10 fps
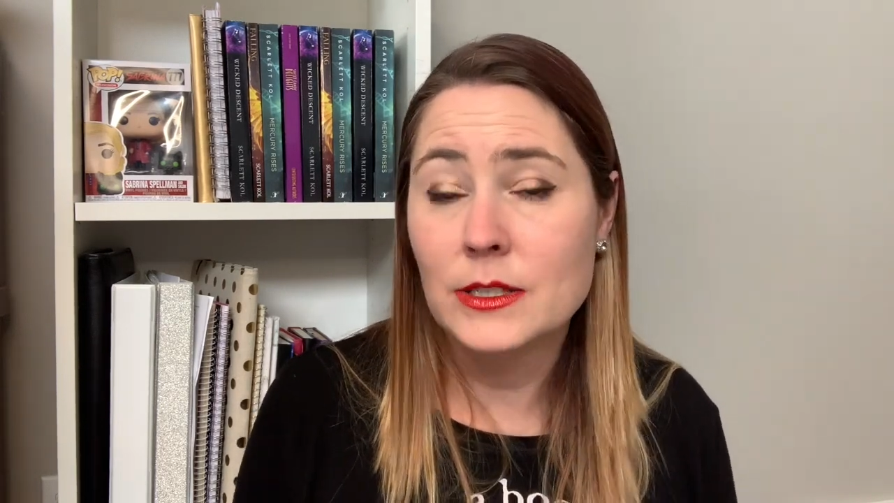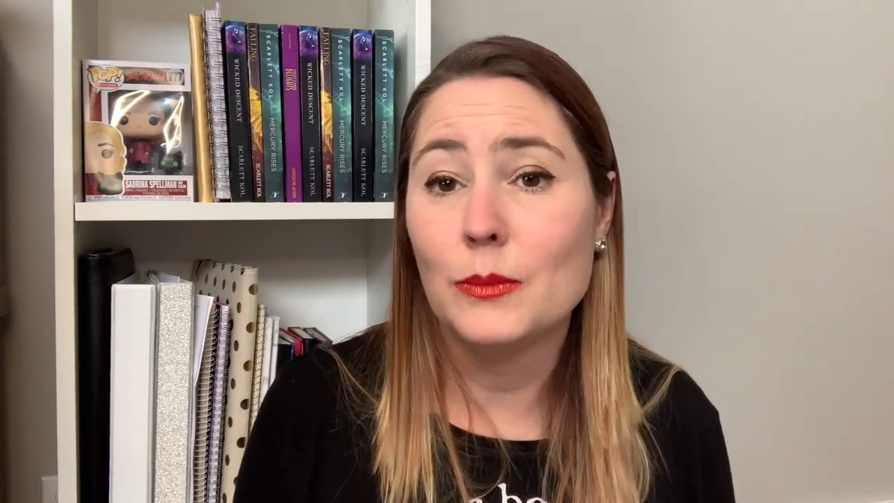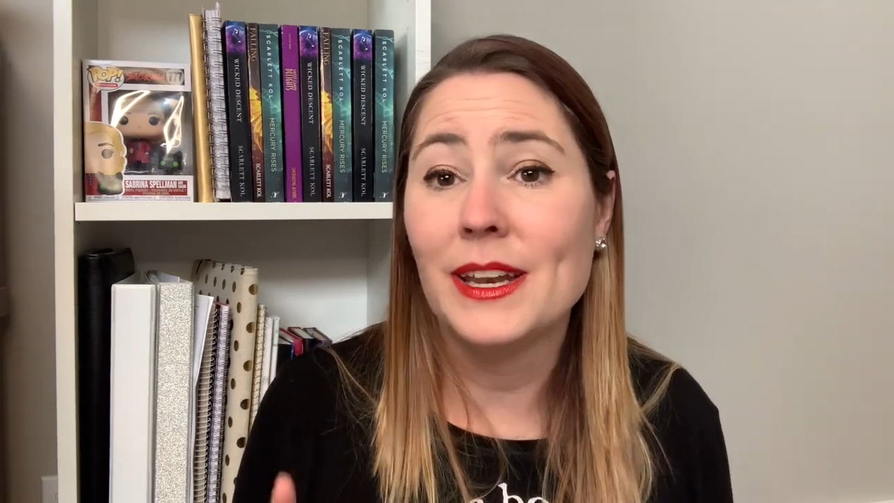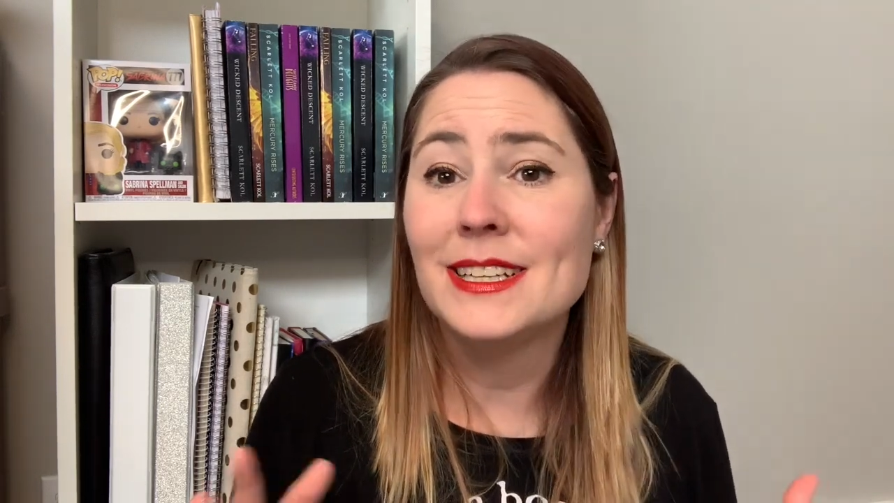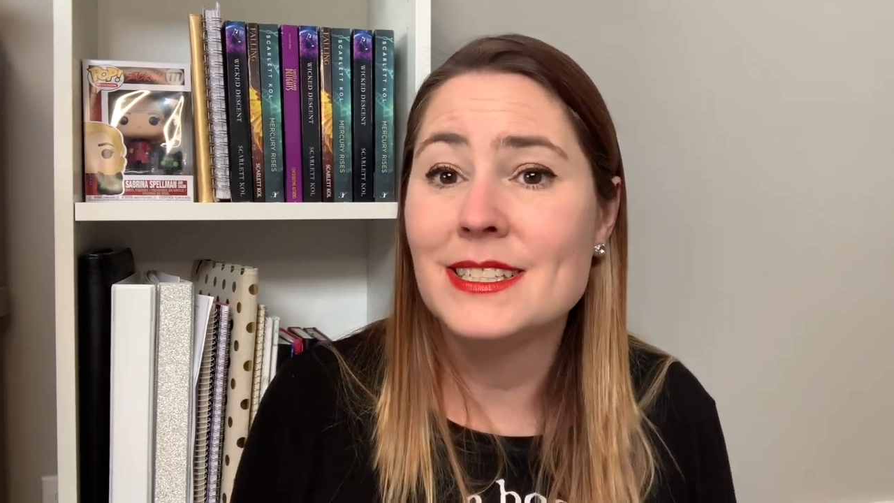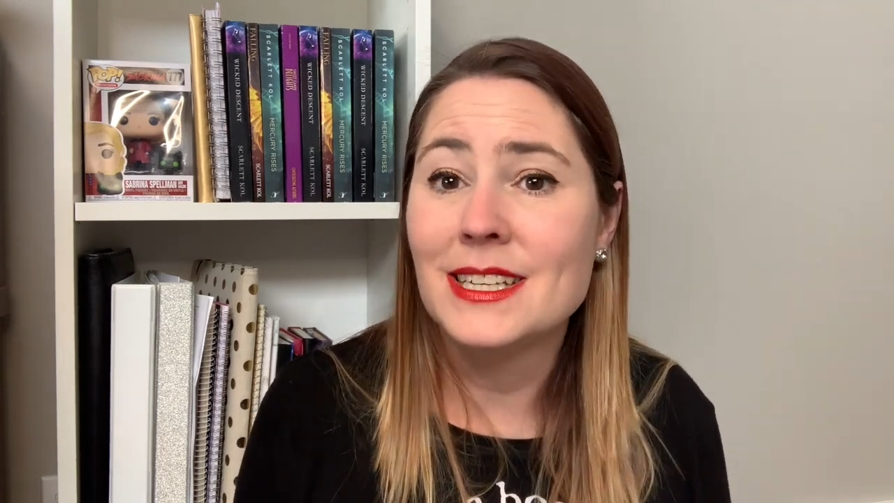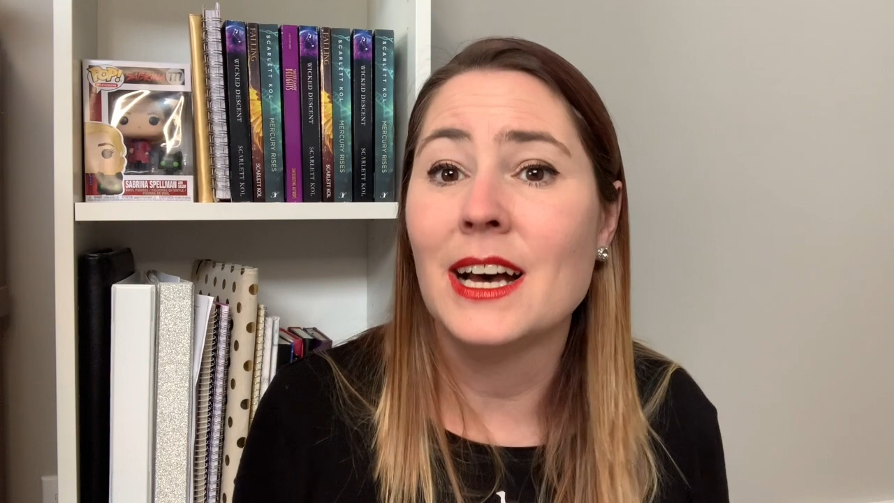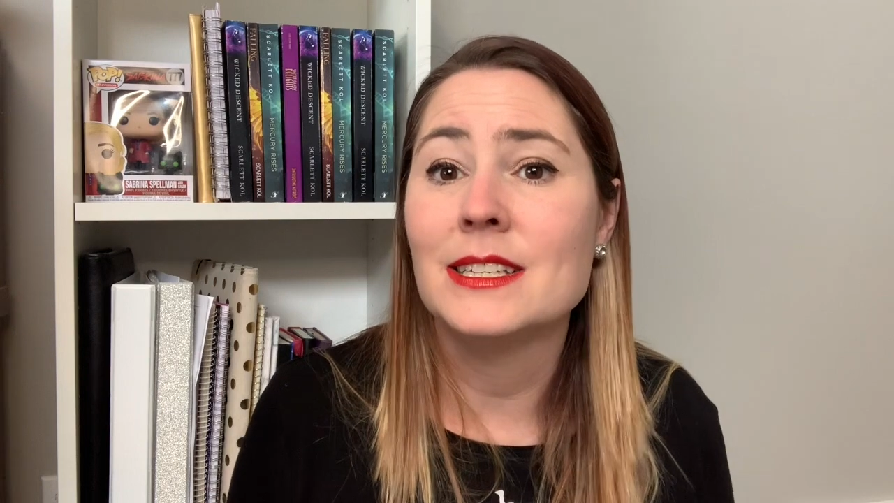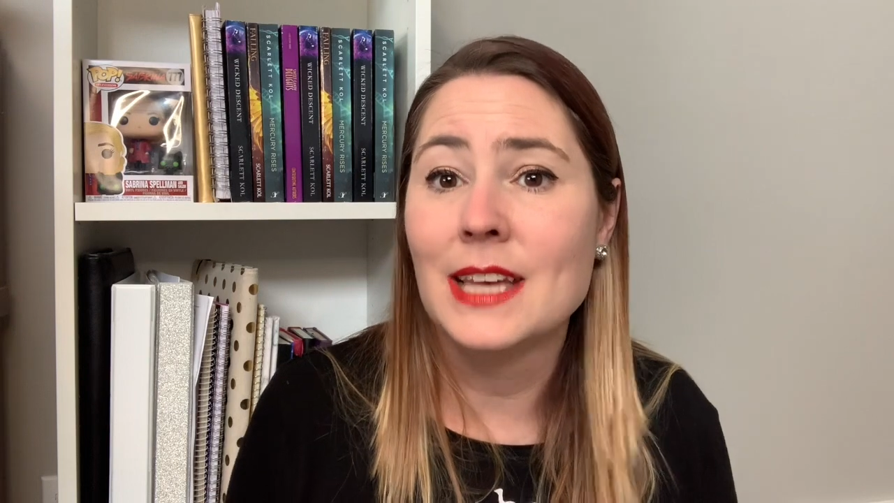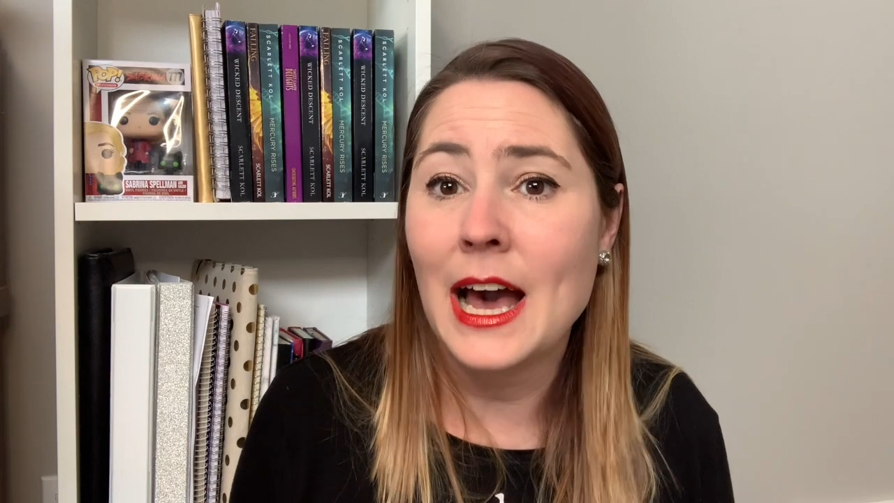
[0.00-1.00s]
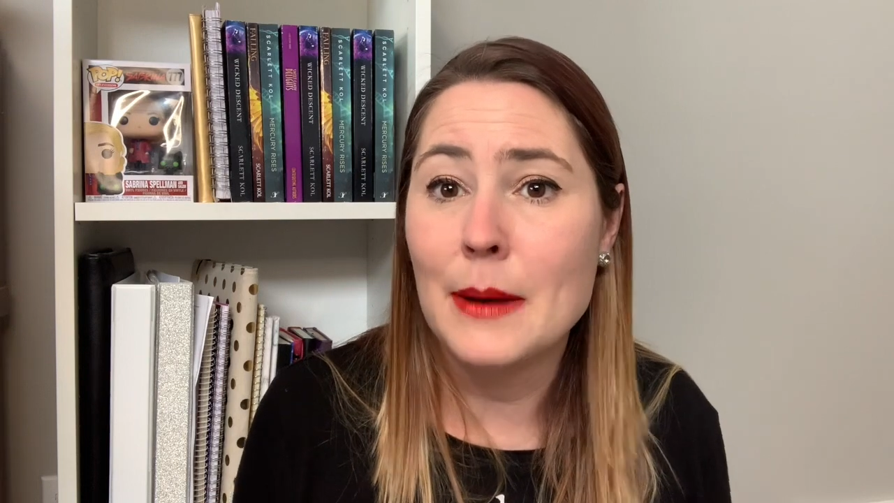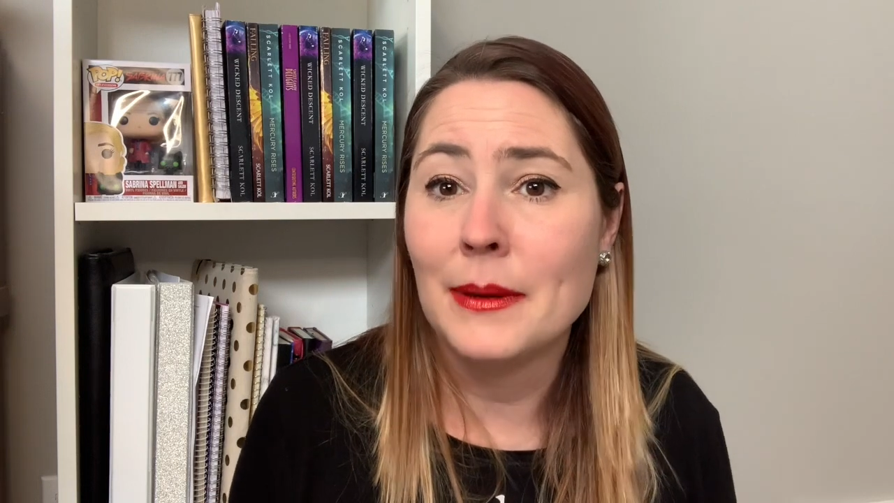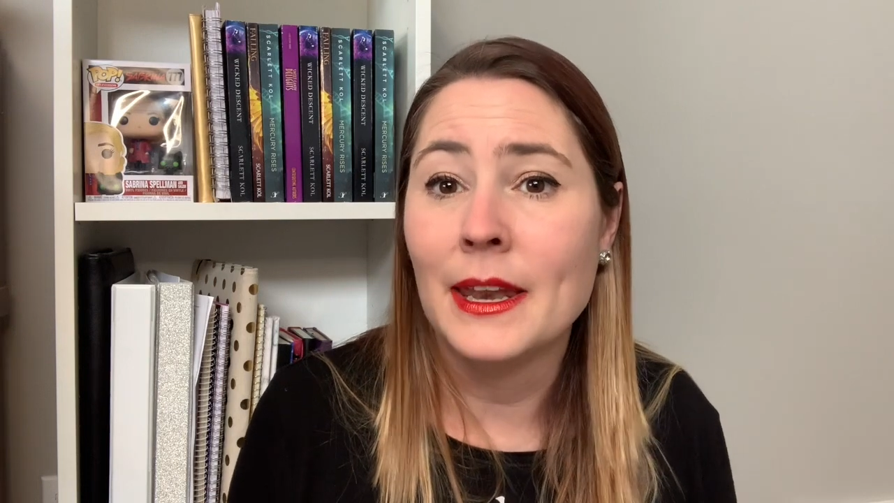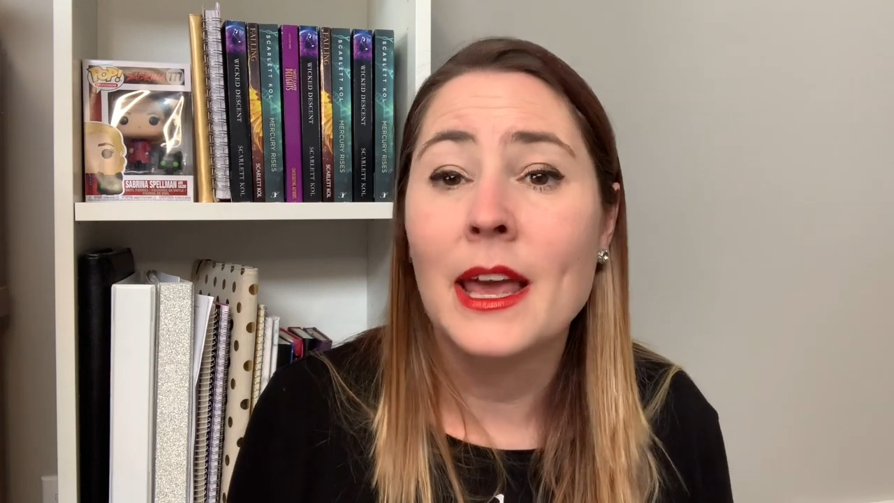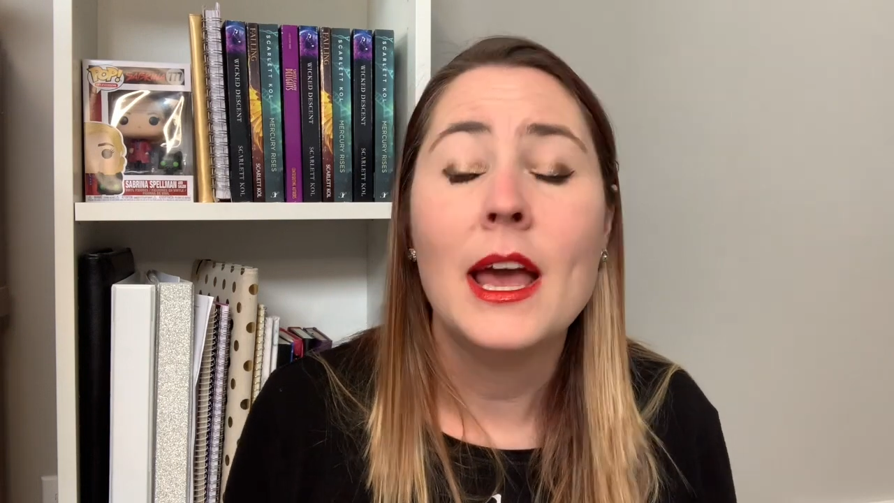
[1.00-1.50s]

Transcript: but it does happen.